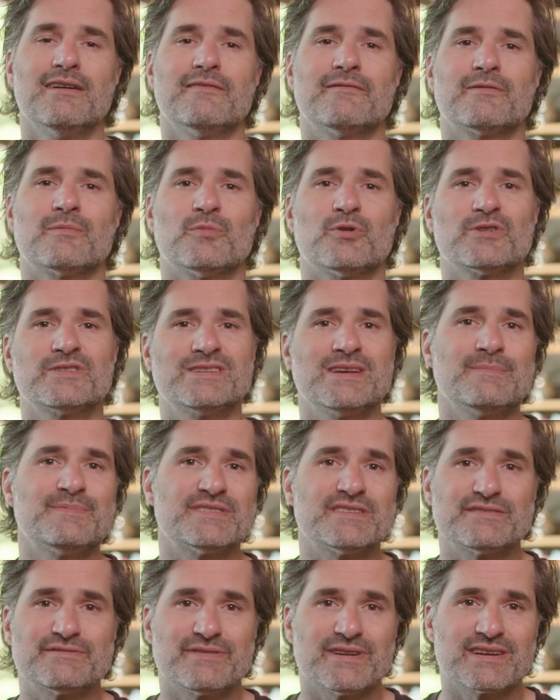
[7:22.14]
For more
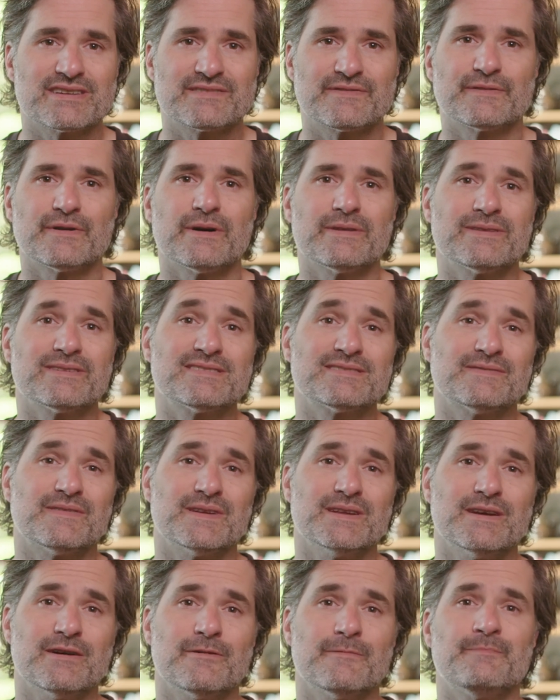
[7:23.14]
tips and tricks for all things
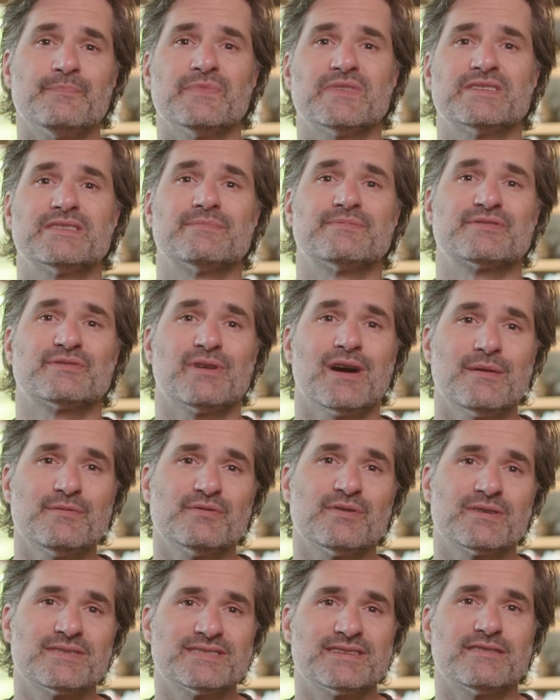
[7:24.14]
video, subscribe
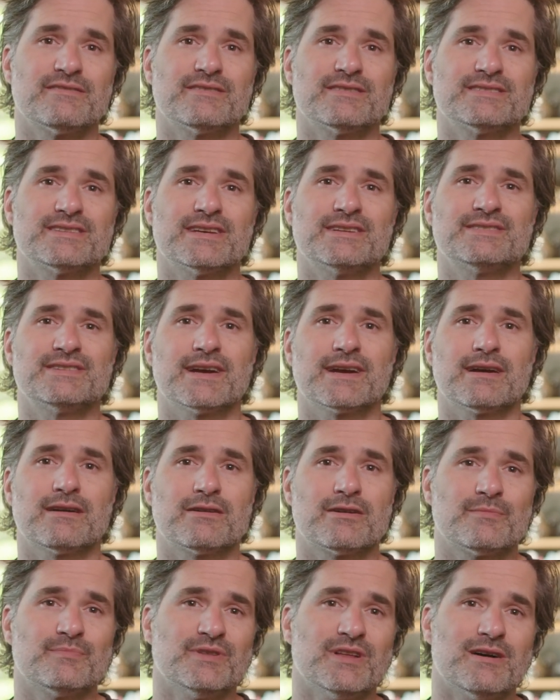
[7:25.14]
to our series and check
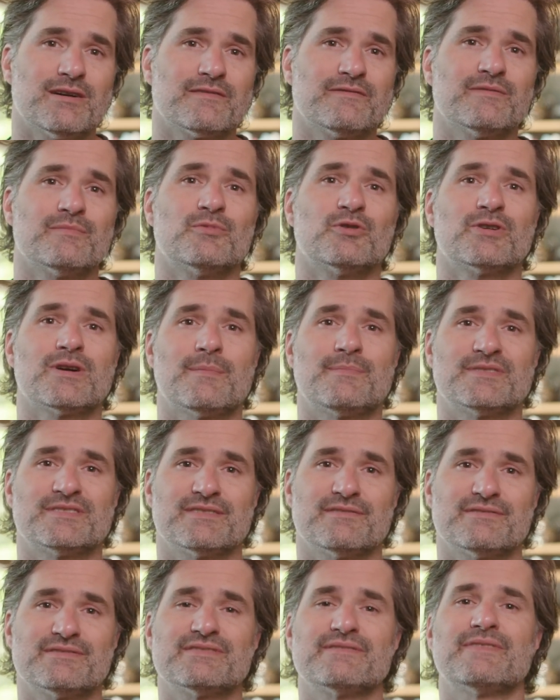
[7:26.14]
out our blog for more
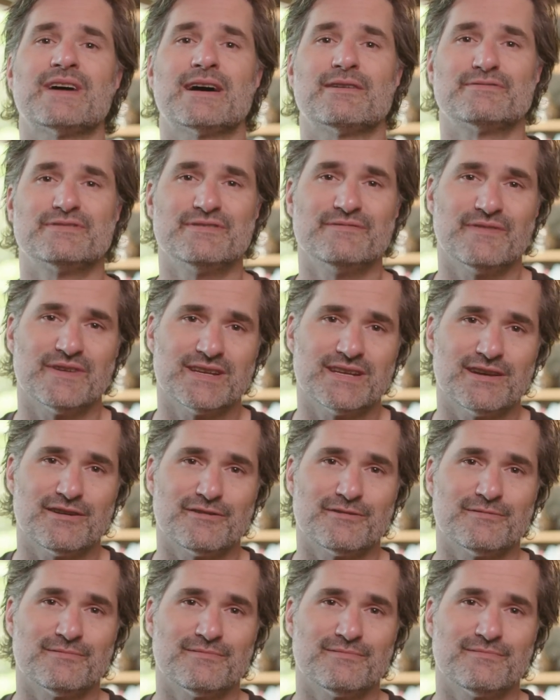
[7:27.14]
episodes of How To
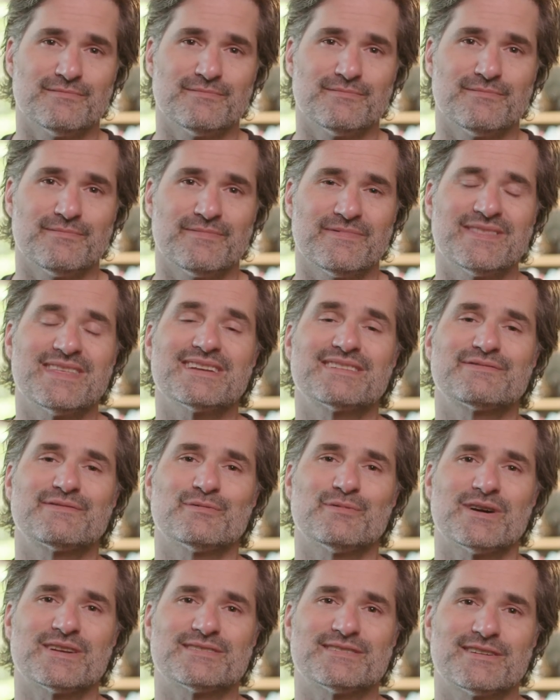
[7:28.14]
Video. Thanks
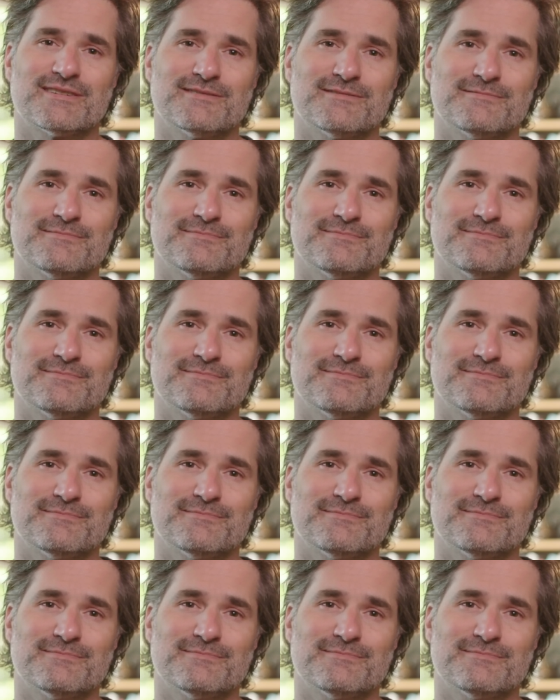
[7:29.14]
for watching.